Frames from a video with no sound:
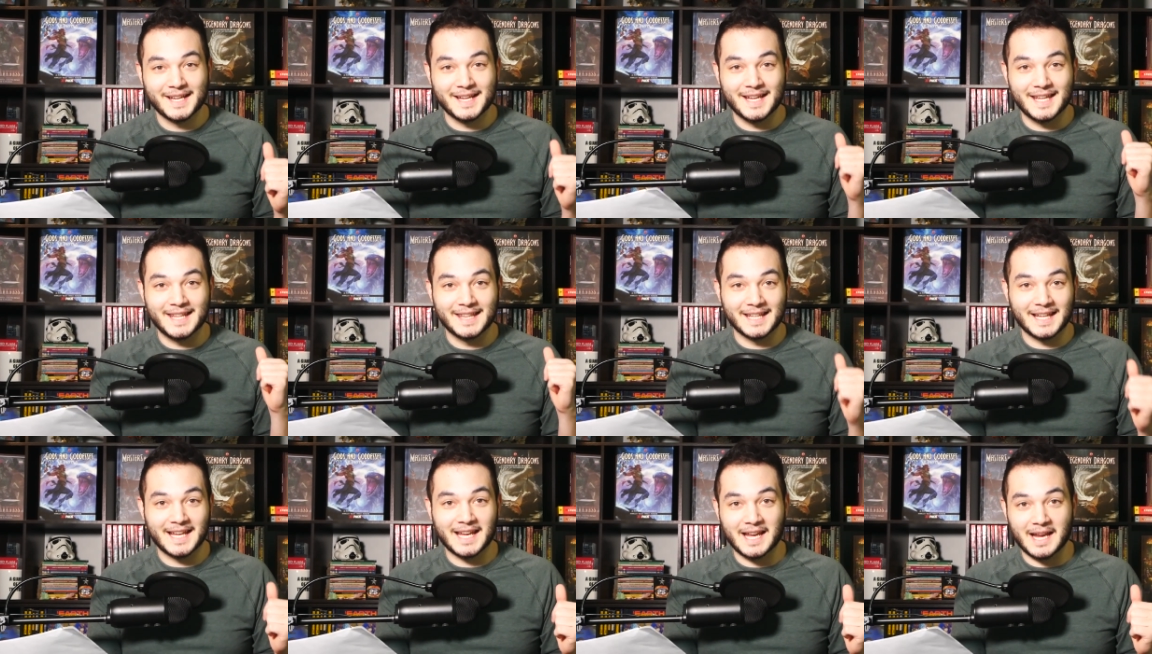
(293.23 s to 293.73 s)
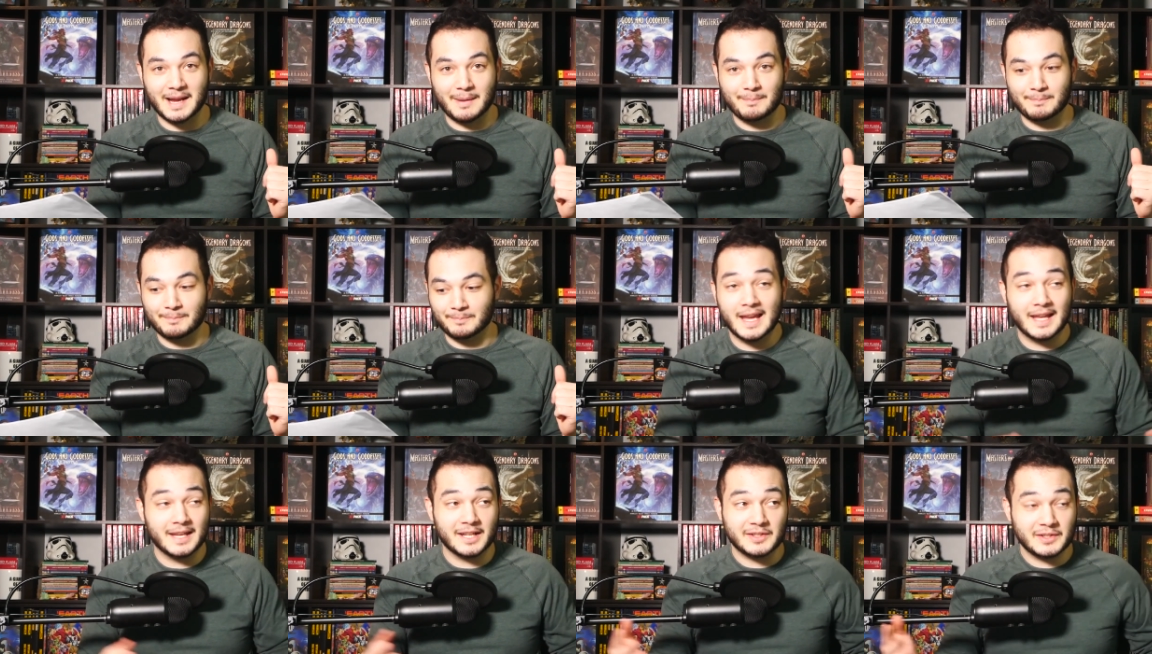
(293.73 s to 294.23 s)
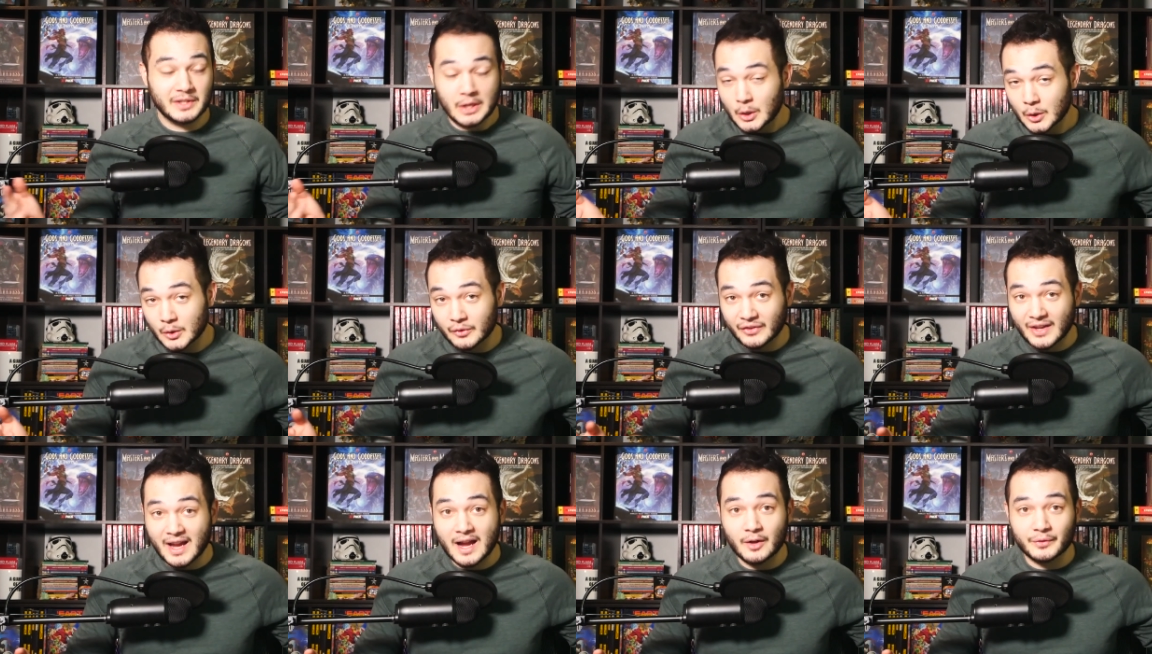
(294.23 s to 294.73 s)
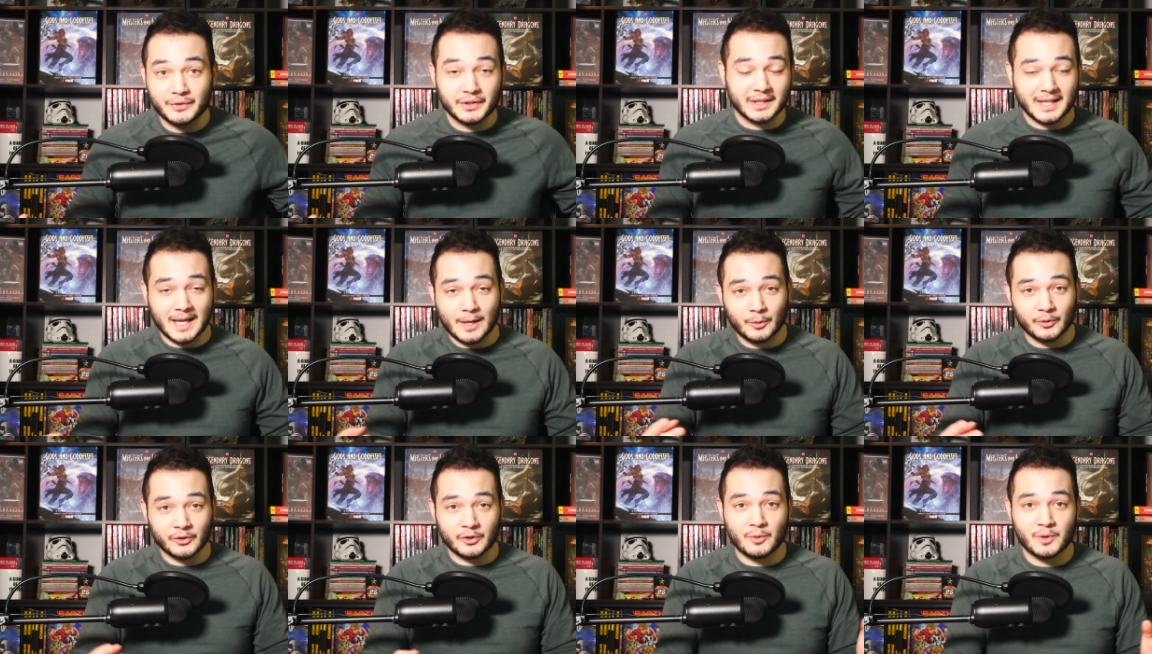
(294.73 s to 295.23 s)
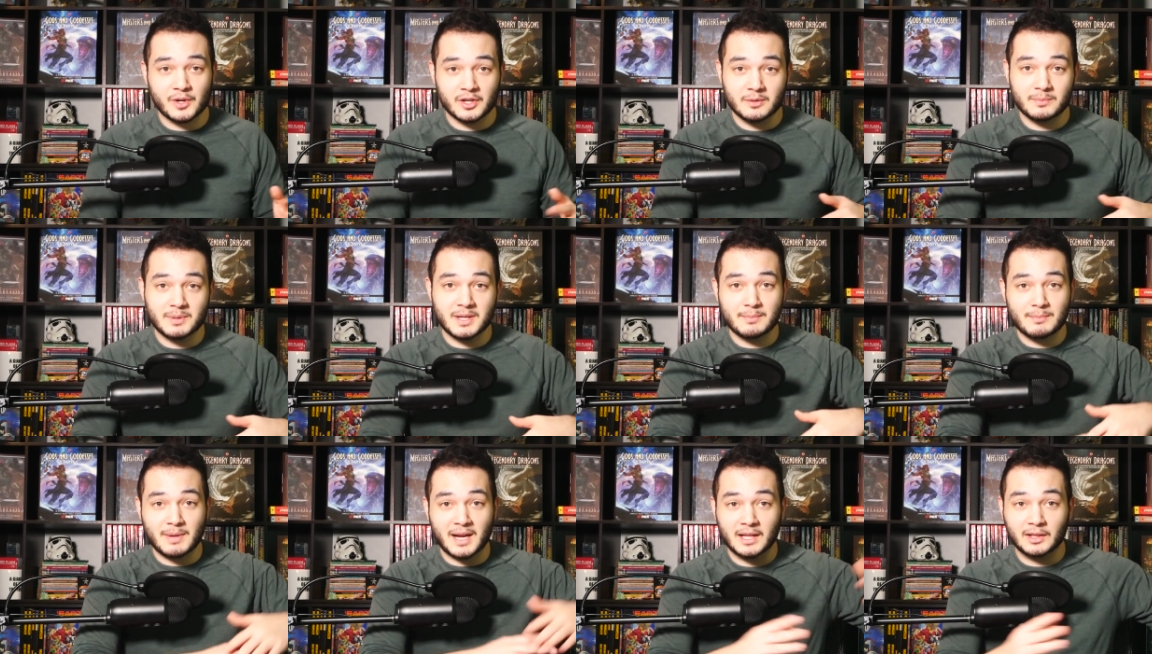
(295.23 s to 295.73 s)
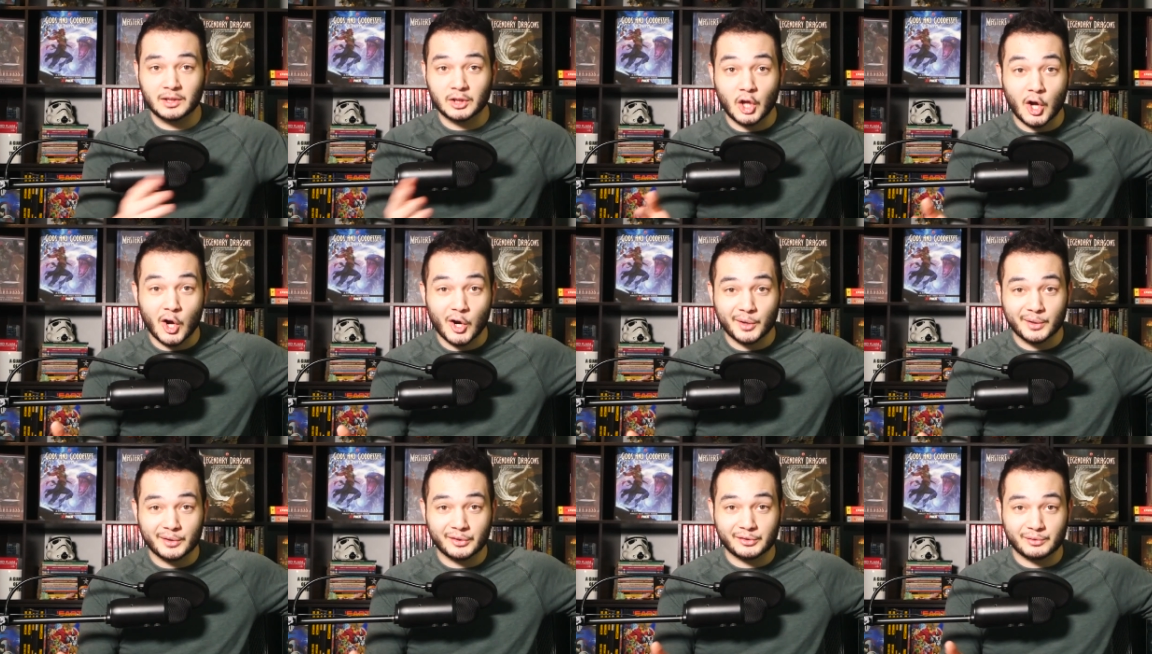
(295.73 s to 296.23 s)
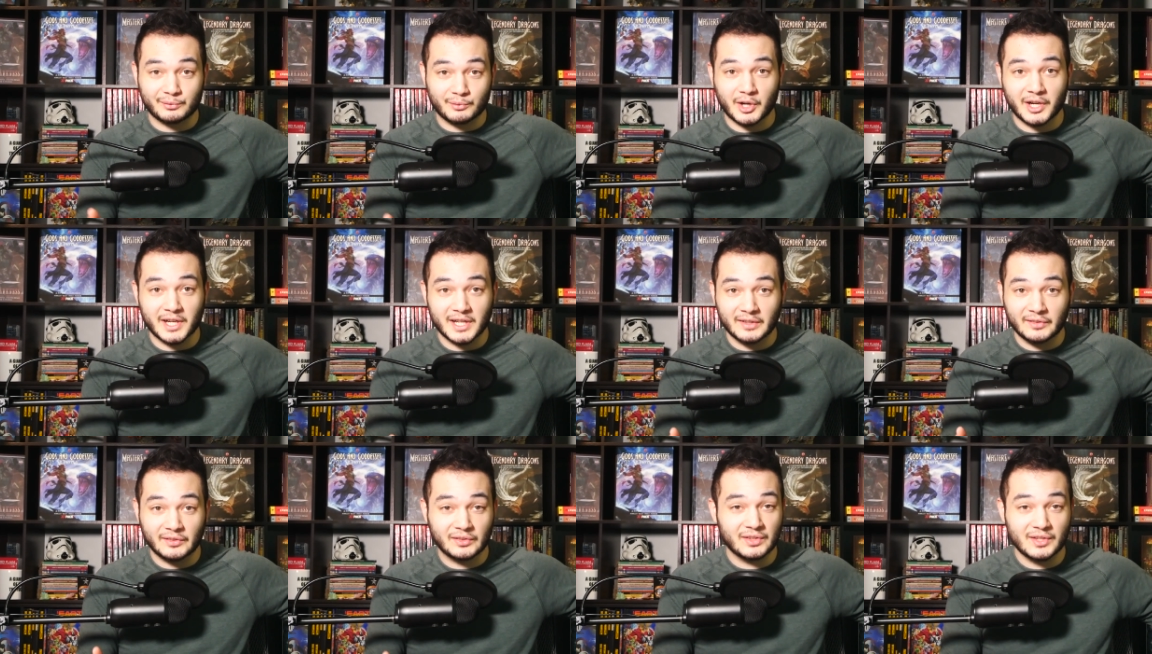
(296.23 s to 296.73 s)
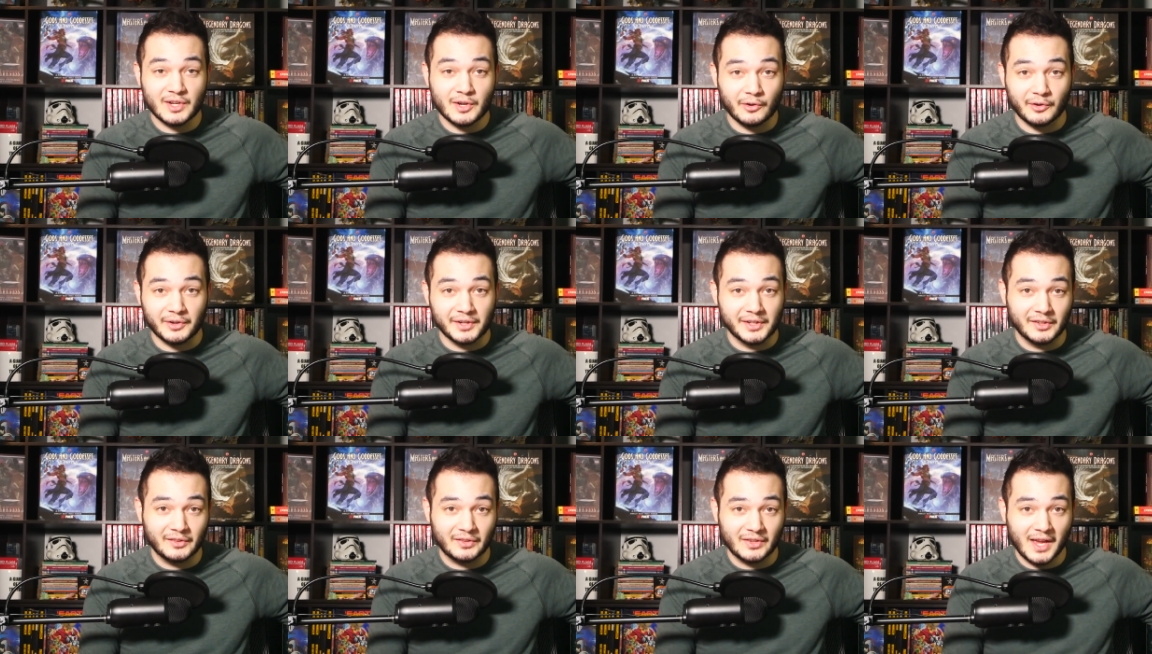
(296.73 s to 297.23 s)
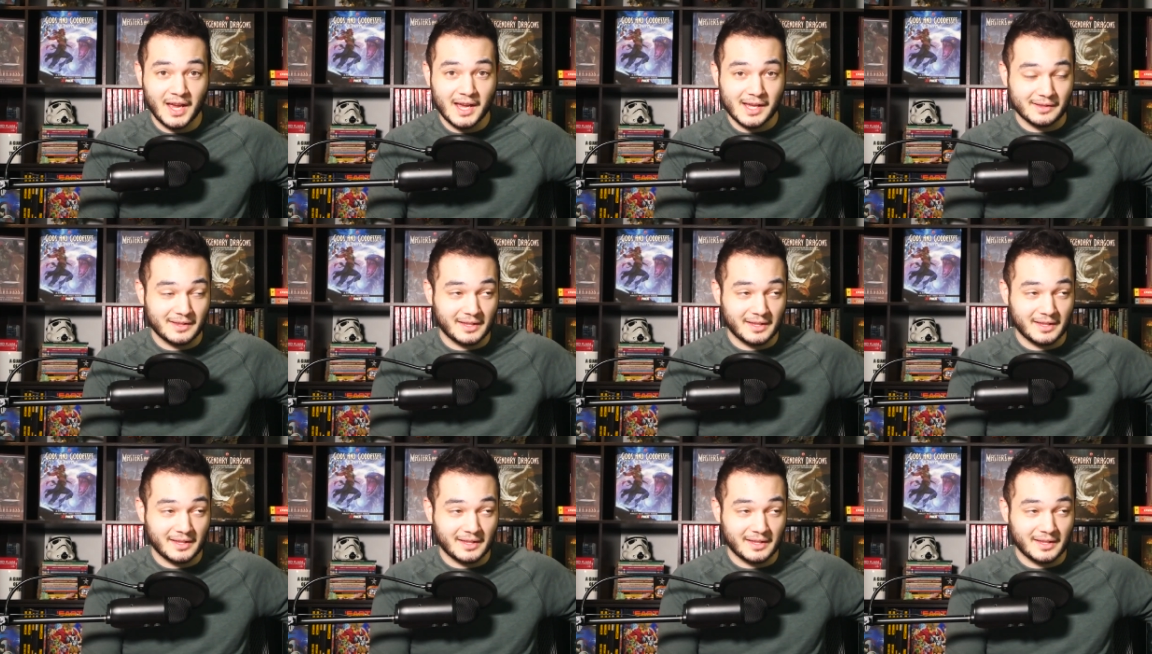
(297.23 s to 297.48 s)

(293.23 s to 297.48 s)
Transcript: in the game. And it turns out that that was going to be my longest running series